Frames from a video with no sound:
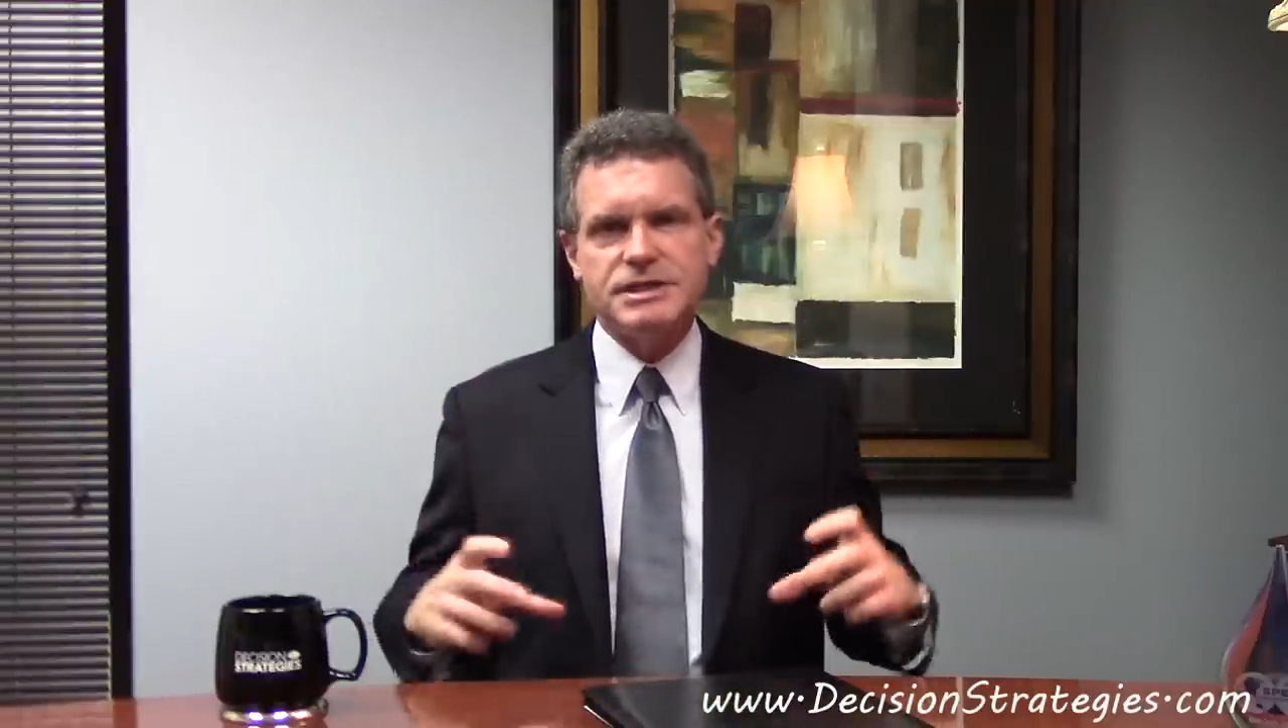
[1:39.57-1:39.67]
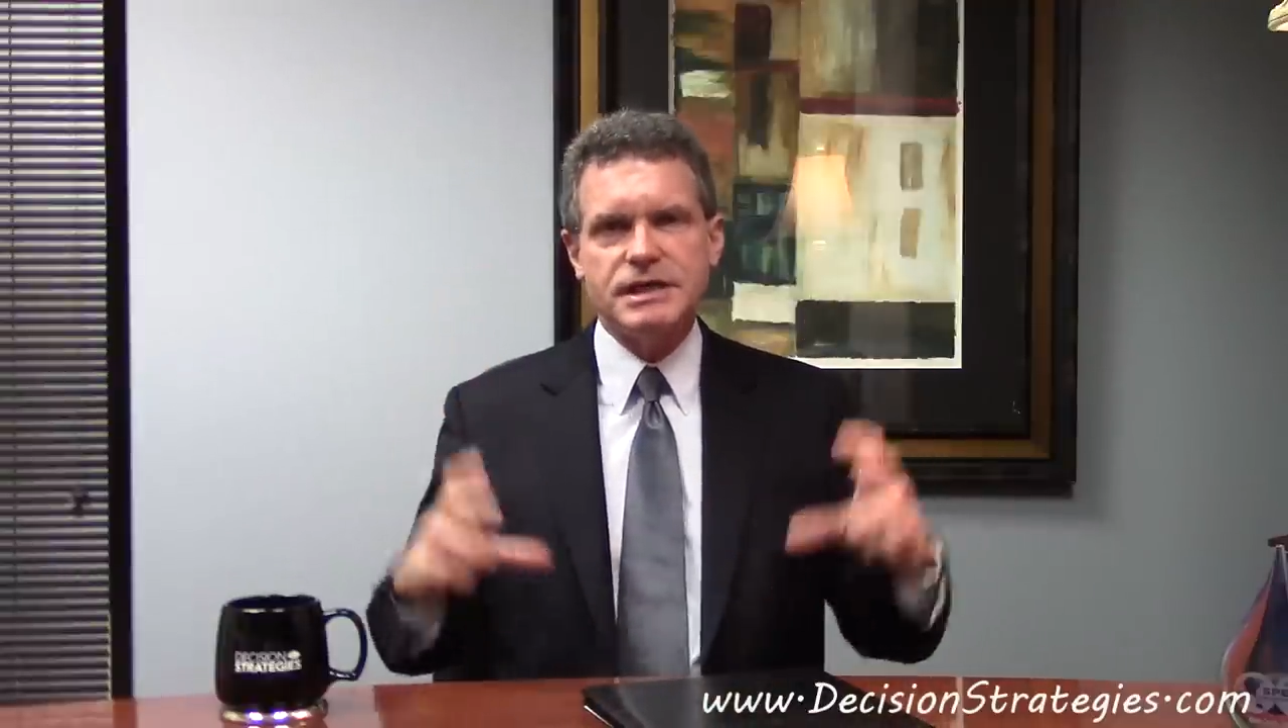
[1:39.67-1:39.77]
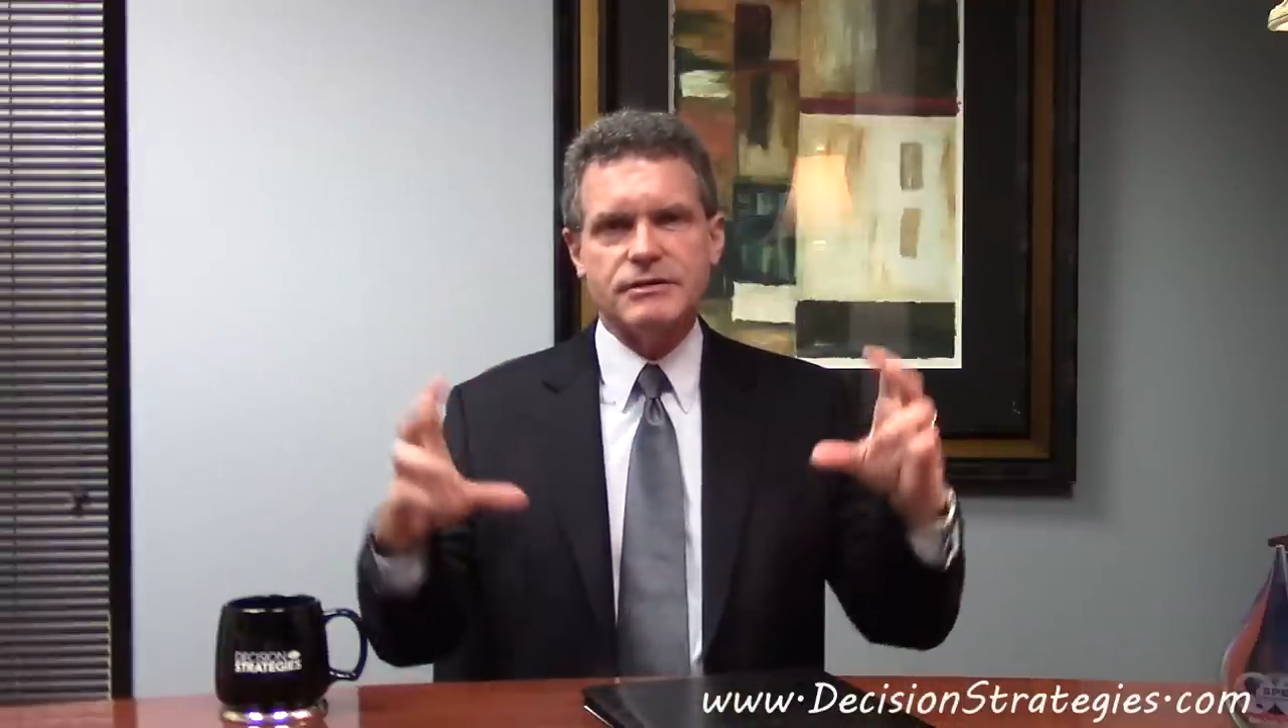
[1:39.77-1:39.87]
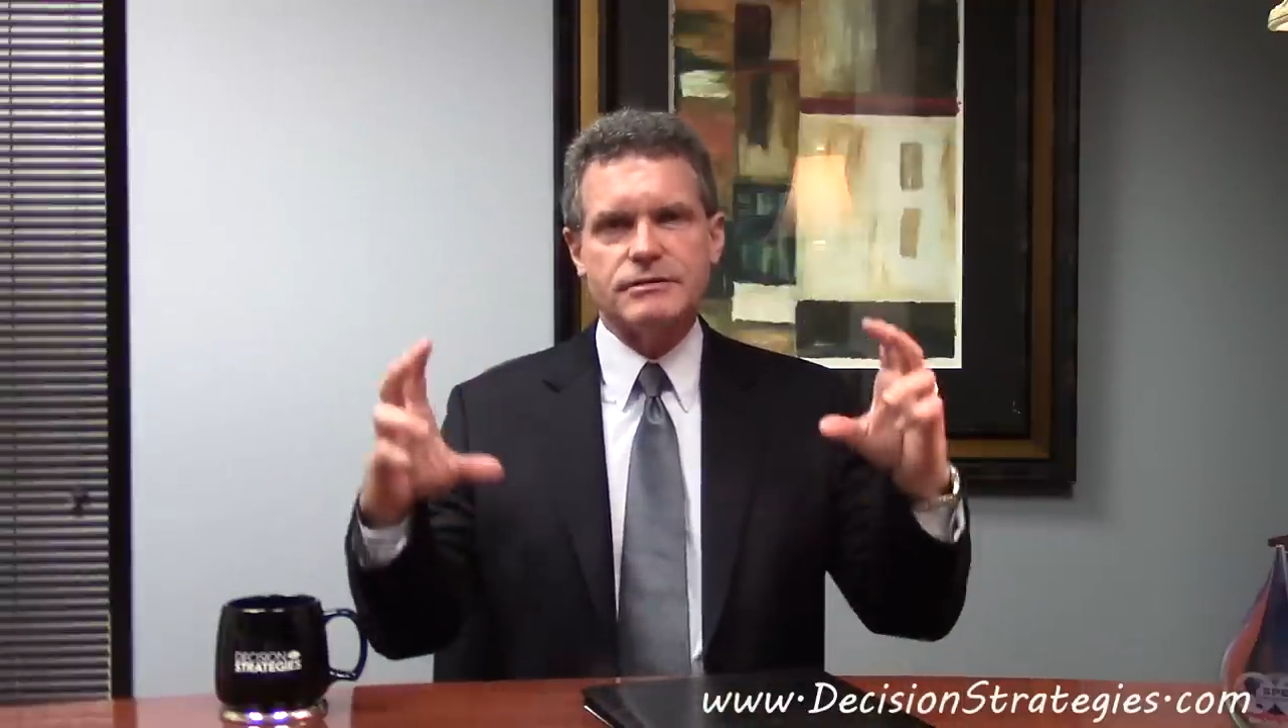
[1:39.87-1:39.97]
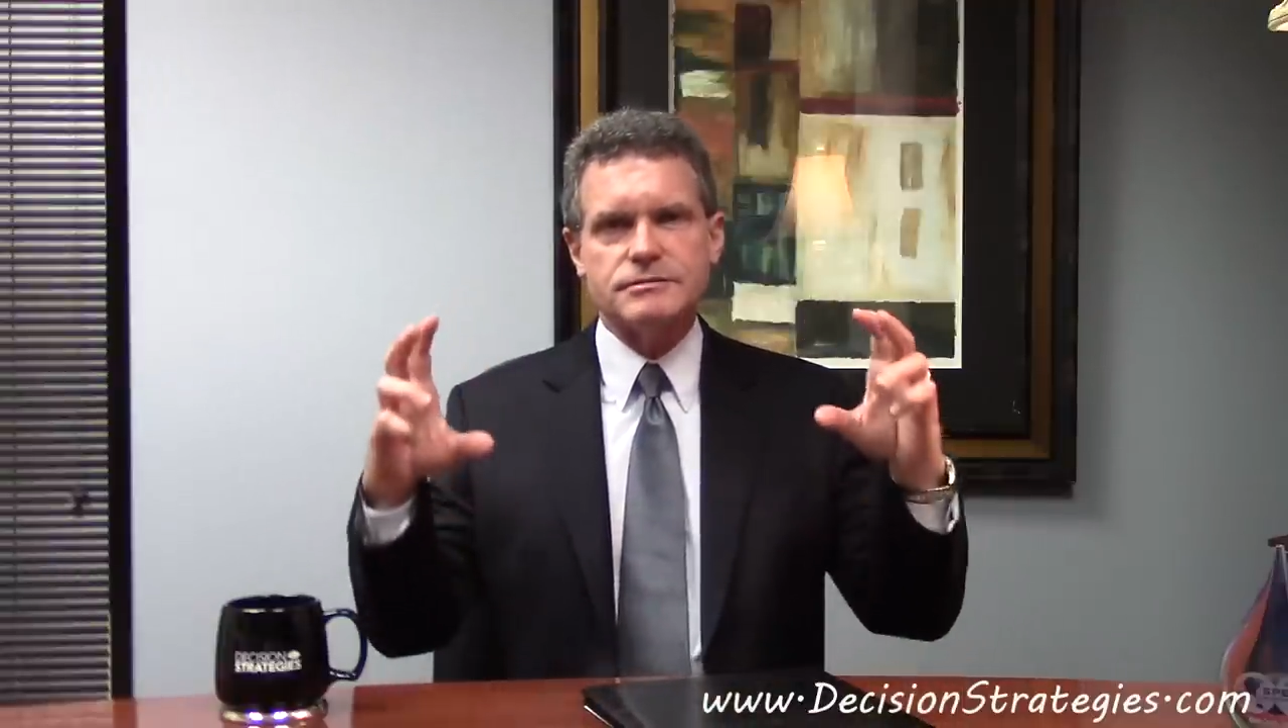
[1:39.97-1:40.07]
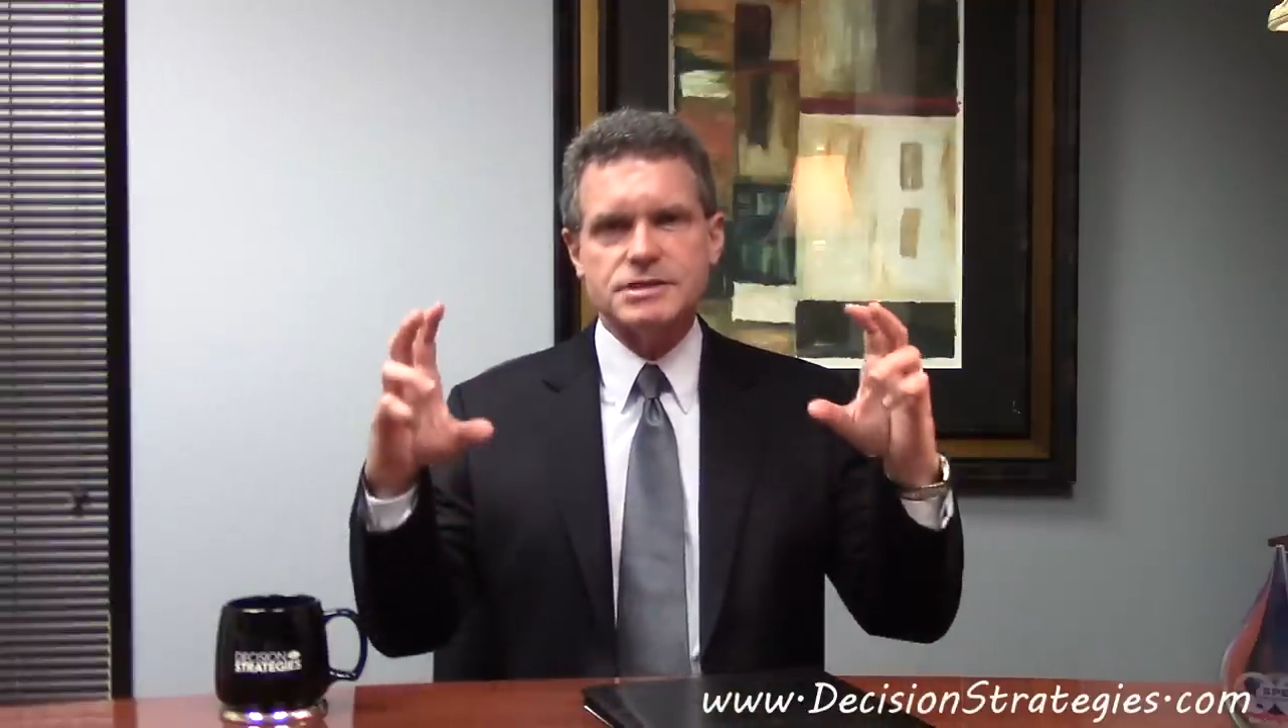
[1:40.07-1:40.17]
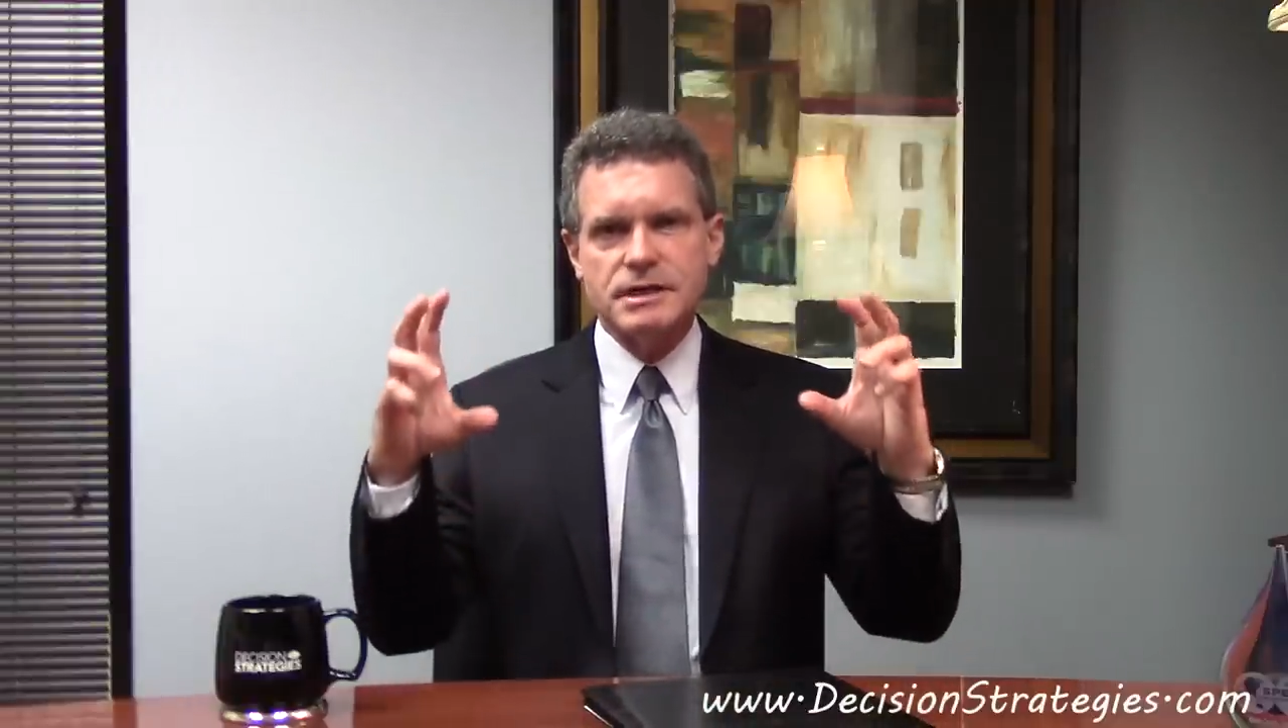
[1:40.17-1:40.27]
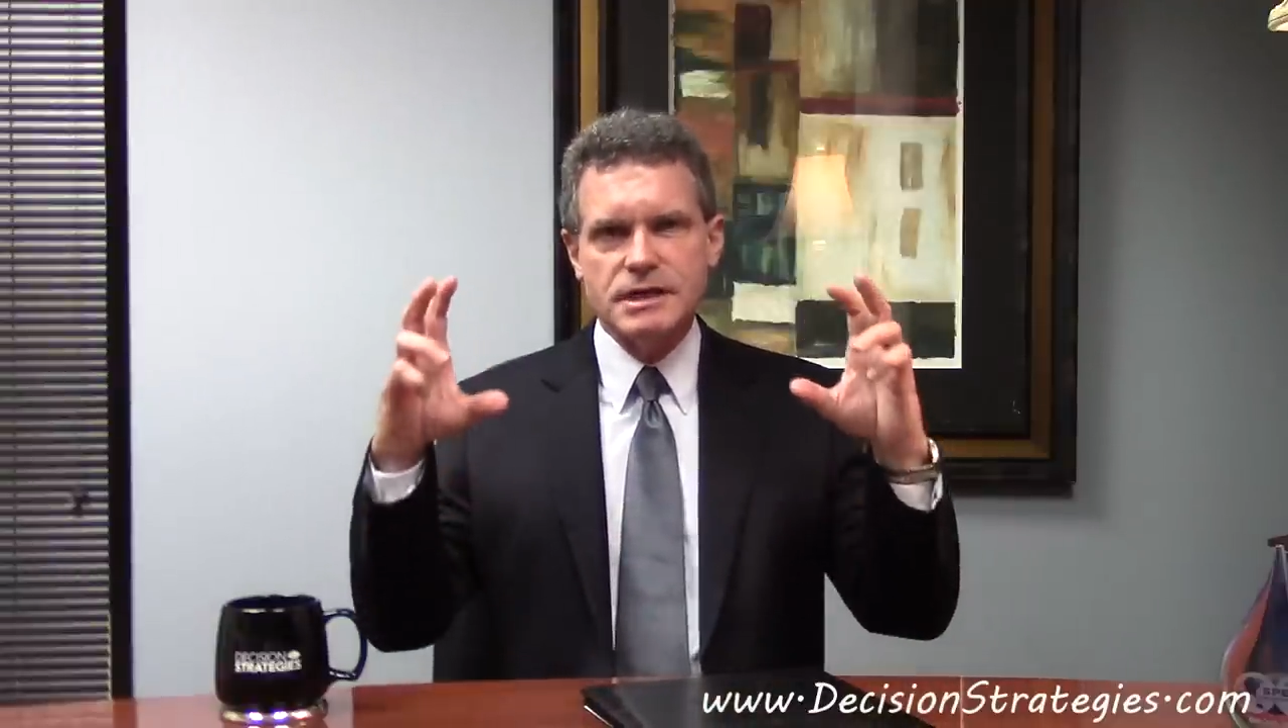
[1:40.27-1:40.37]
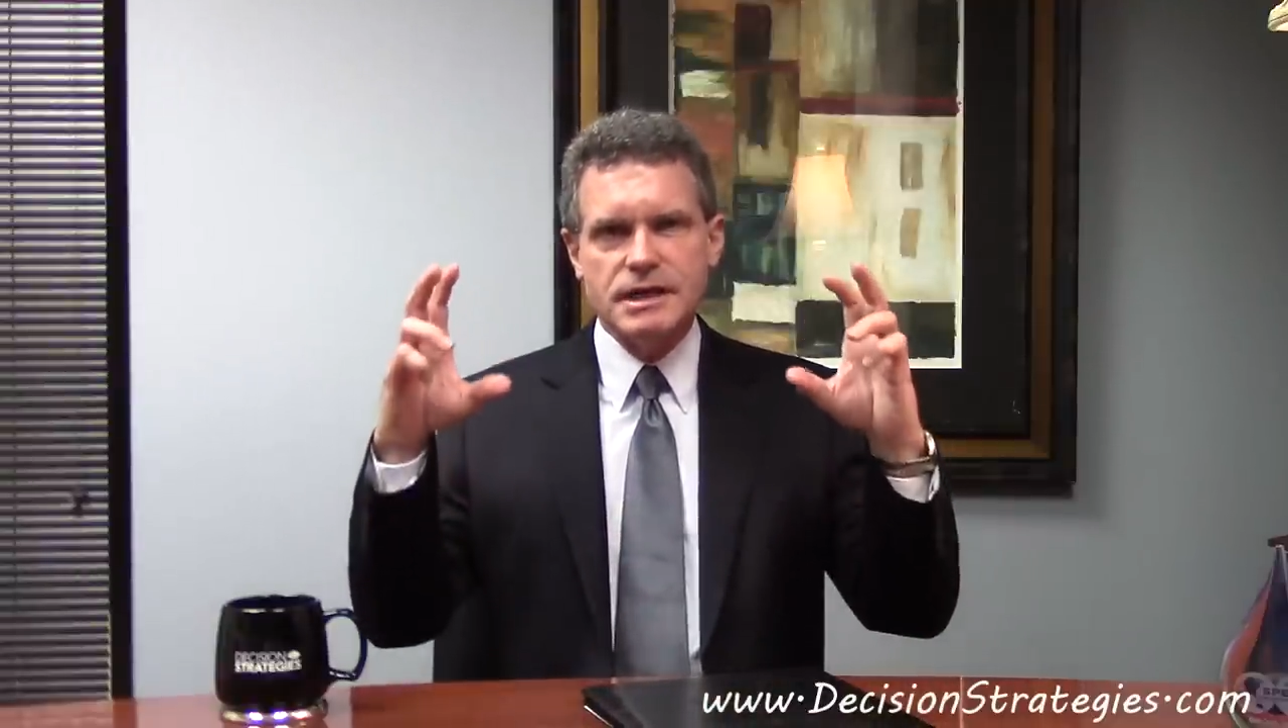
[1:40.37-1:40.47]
tiers,